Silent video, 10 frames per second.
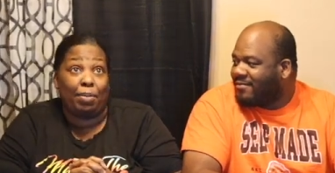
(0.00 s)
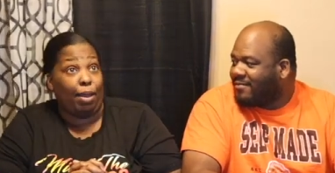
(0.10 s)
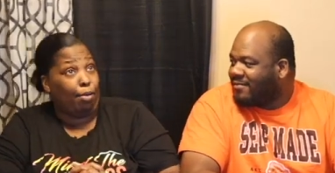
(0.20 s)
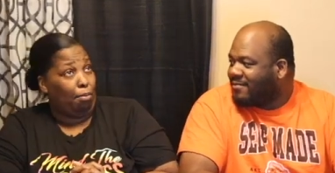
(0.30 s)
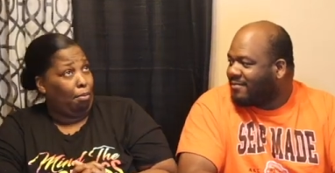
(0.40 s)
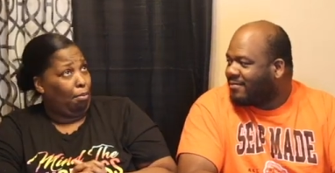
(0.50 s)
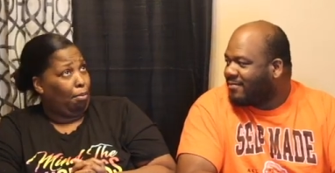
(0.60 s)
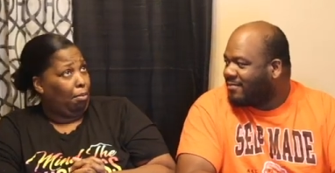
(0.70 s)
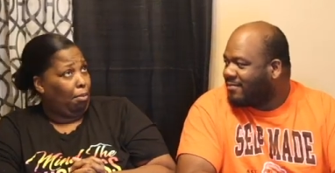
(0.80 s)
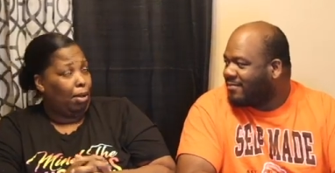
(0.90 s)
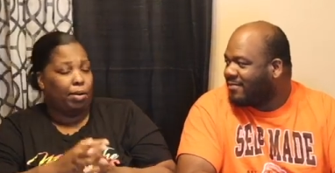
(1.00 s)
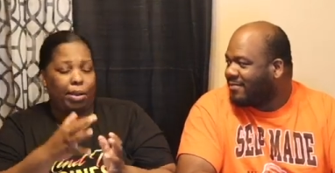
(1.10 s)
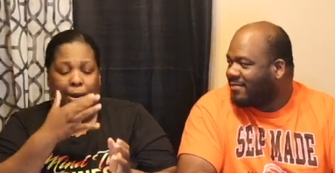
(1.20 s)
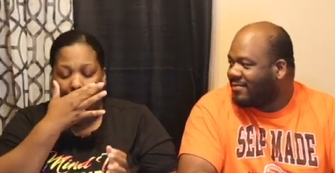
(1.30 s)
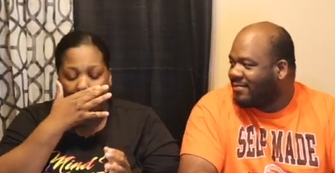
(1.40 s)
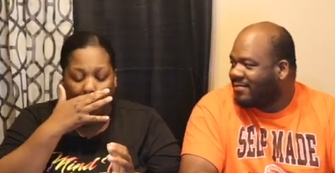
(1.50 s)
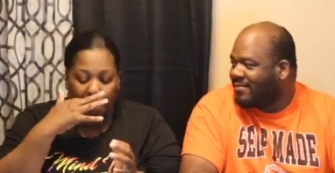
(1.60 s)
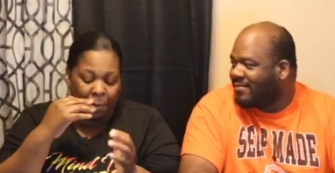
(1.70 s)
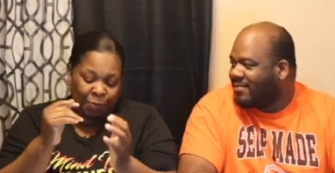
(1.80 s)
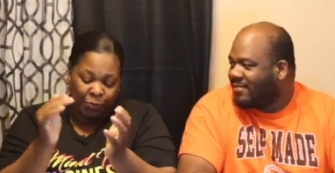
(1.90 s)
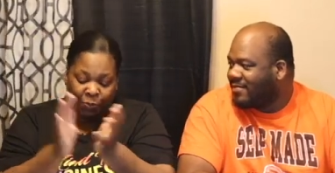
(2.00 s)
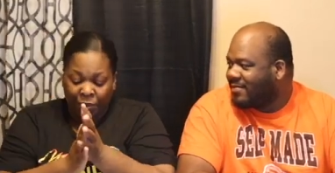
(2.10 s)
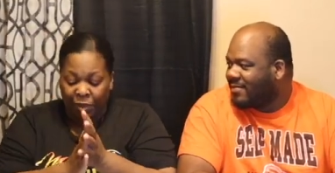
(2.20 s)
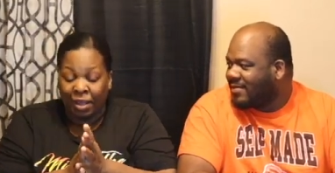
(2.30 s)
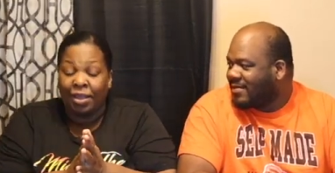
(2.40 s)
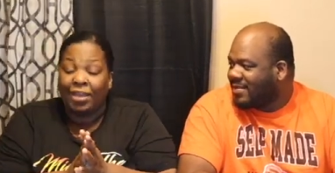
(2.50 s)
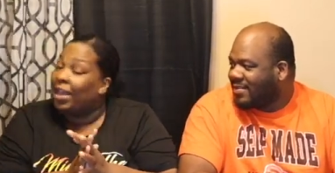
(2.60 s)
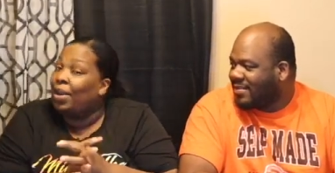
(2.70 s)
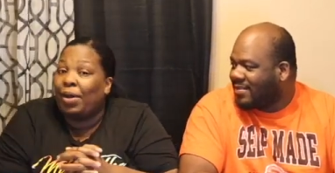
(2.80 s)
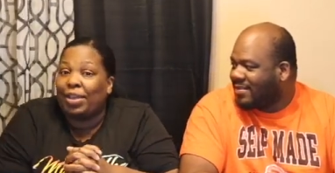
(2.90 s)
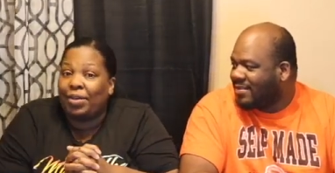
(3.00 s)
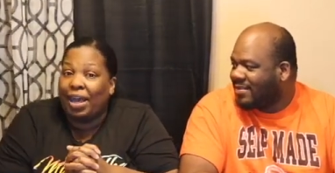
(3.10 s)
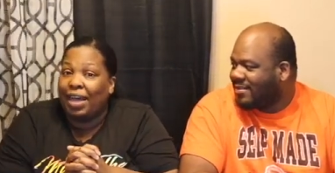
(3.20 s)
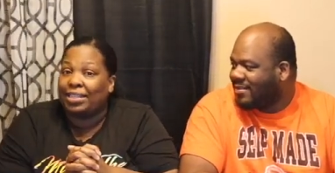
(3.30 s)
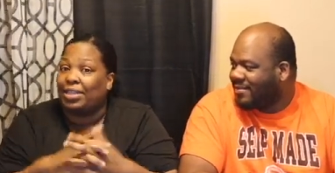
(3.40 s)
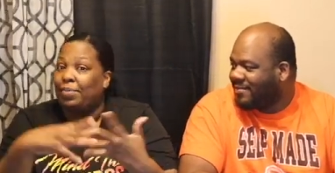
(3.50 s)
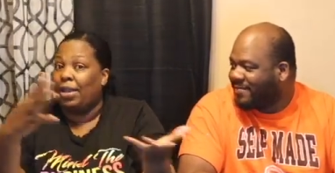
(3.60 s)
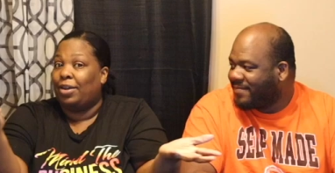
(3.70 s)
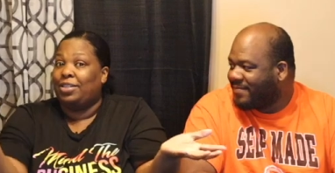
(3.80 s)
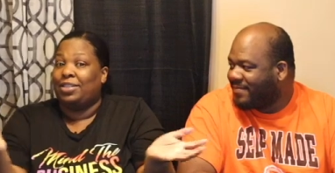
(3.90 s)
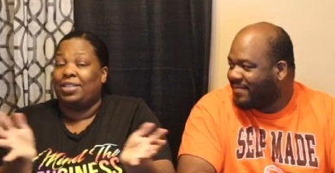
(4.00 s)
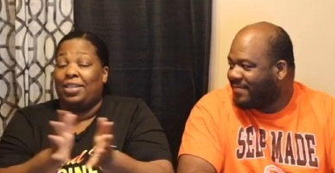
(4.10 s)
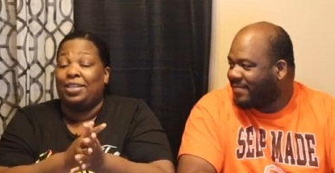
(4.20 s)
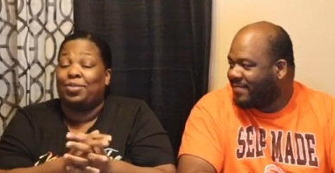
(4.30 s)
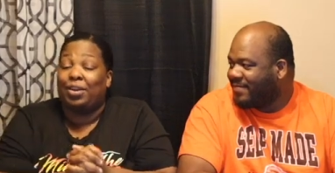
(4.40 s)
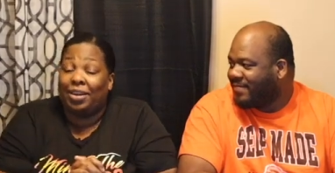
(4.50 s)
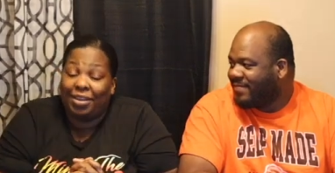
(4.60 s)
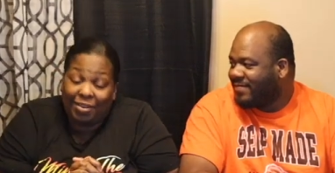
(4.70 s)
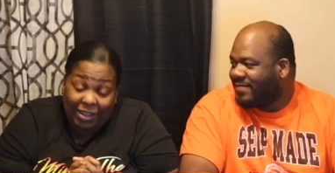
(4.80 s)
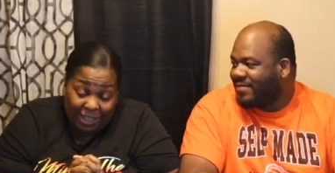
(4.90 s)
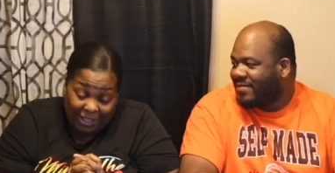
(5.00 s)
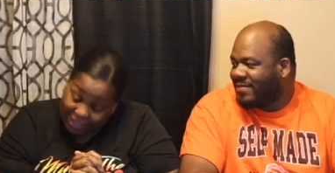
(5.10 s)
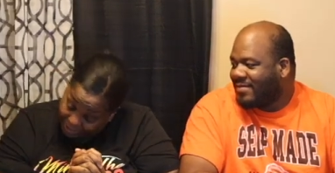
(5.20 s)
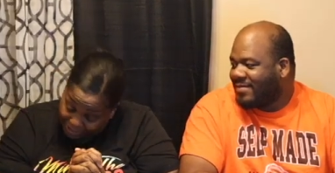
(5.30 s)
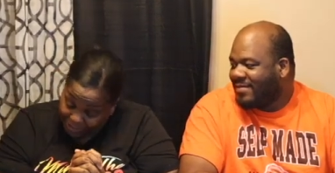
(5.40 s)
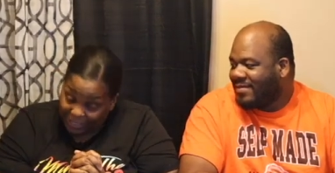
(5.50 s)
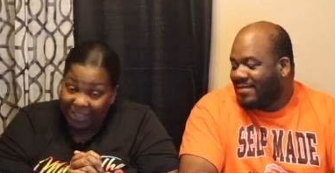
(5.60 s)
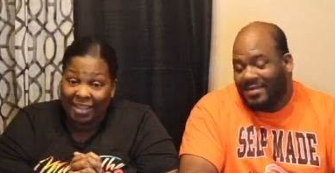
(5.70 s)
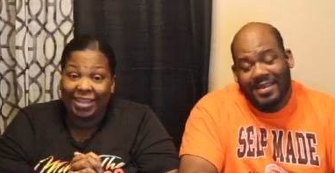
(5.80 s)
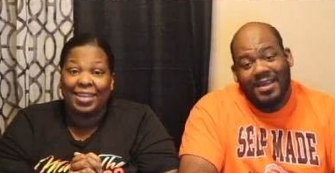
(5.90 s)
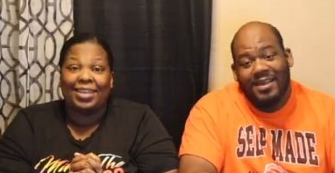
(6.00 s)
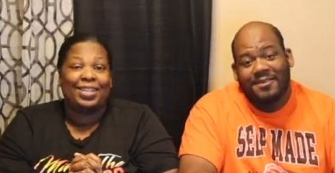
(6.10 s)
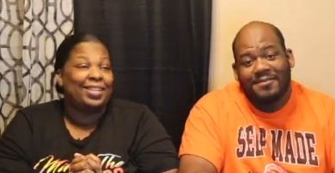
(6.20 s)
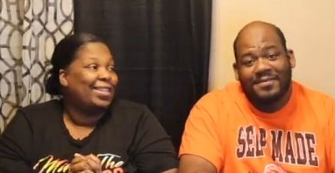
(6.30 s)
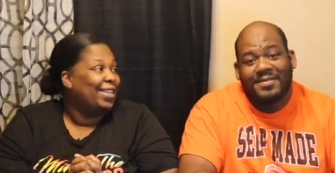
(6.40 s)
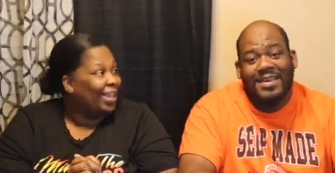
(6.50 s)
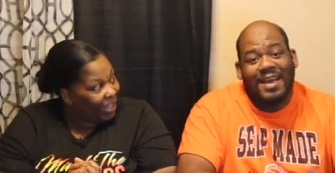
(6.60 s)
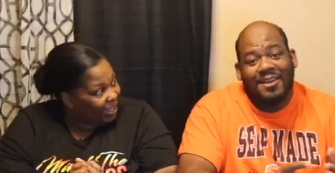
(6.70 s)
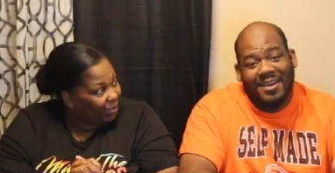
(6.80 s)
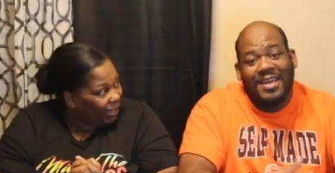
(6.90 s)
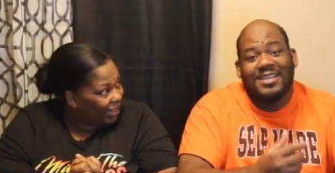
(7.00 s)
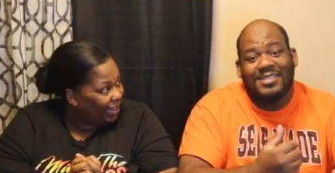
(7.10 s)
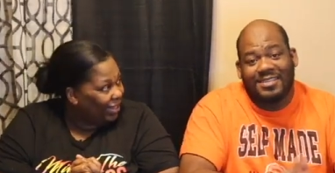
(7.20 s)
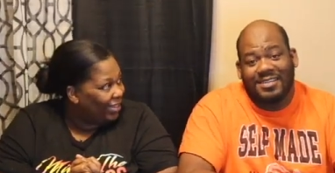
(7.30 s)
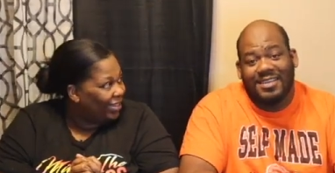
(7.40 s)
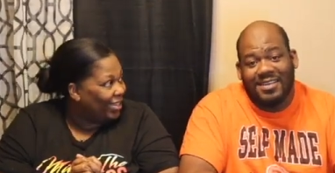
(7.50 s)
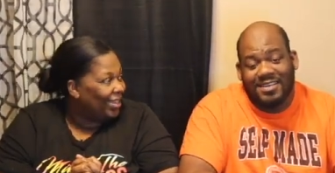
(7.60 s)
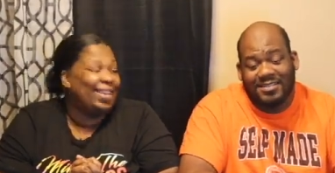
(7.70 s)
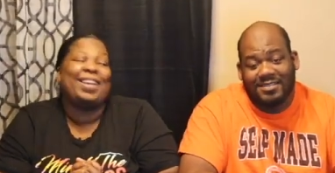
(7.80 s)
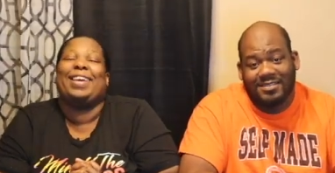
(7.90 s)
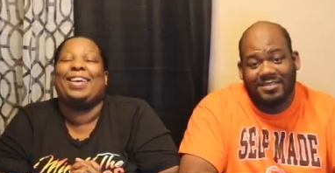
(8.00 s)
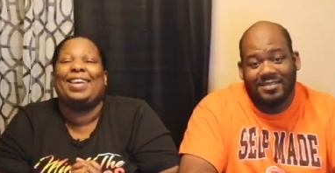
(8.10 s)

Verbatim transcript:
Speaker 1: I'm like, okay. Anyway, you guys, some of y'all just seen us, right? Okay, yeah.
Speaker 2: Yeah. Yeah, anyway. I did just see
Speaker 1: us.